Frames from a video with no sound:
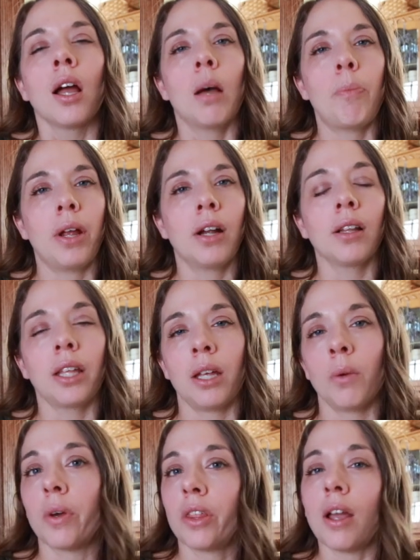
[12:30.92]
apparently
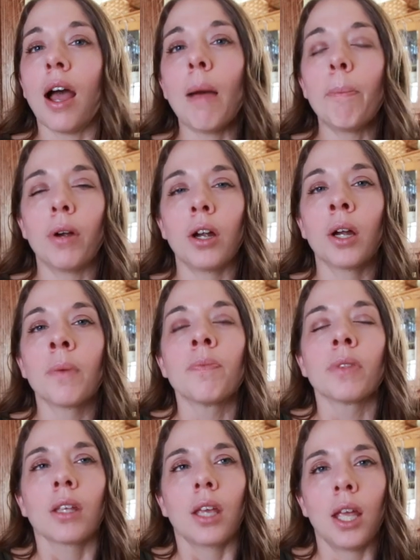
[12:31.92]
with copper,
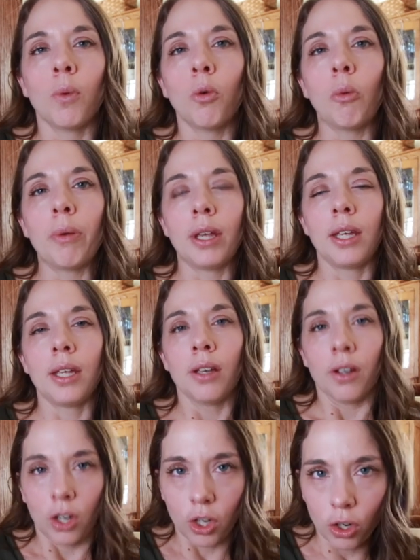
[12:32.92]
it will
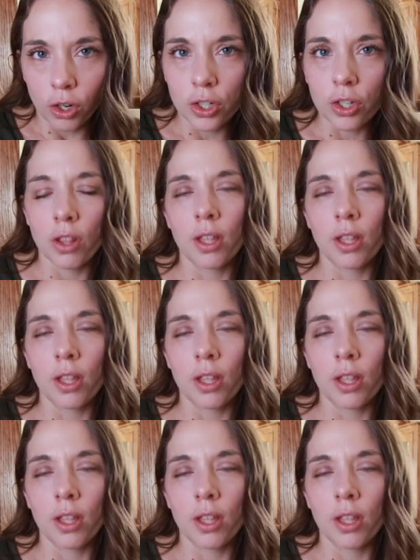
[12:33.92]
be cooked.